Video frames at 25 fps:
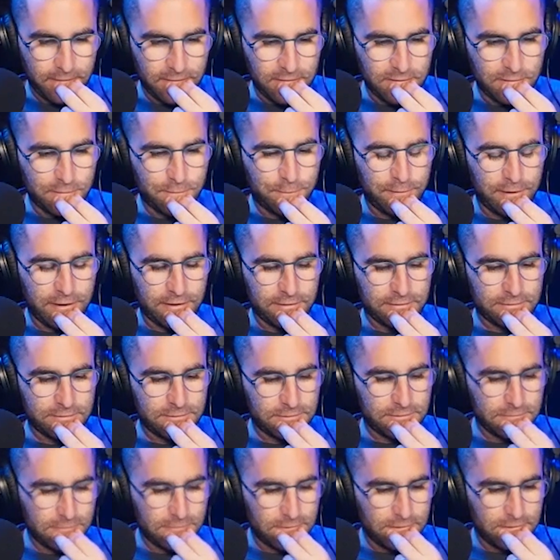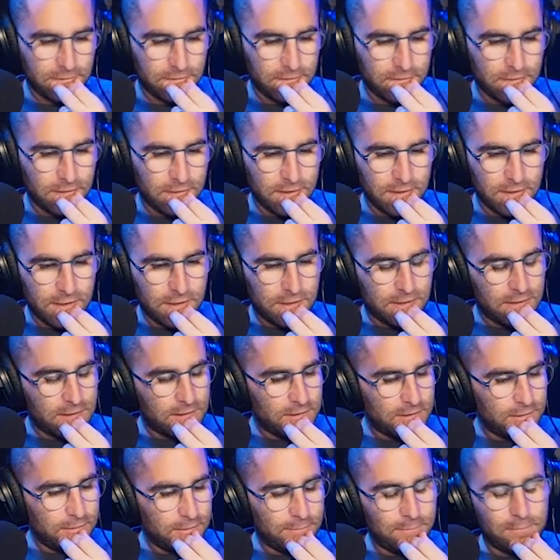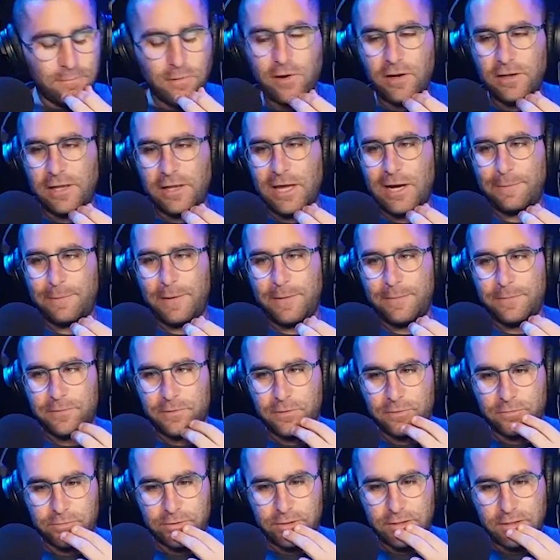In fact, a lot of people don't